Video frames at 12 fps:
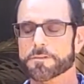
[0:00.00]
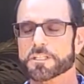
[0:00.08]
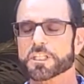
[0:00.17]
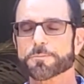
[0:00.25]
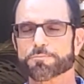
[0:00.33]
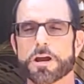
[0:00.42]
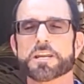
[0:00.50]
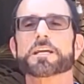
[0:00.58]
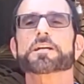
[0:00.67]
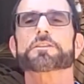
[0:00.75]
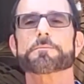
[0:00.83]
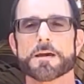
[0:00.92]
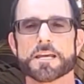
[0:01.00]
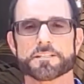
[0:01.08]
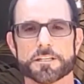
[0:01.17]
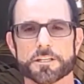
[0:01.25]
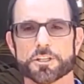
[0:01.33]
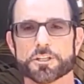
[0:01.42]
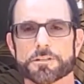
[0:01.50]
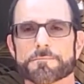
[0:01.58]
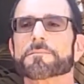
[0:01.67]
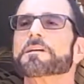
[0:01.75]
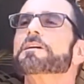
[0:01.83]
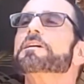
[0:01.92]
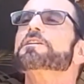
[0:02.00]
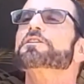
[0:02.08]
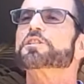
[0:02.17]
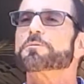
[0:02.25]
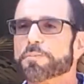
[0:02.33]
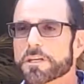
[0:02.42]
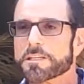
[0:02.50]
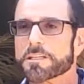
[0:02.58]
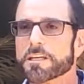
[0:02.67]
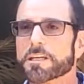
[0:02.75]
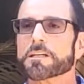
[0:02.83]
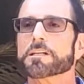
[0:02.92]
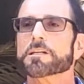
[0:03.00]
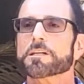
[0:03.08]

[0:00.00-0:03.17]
spreading the message, speaking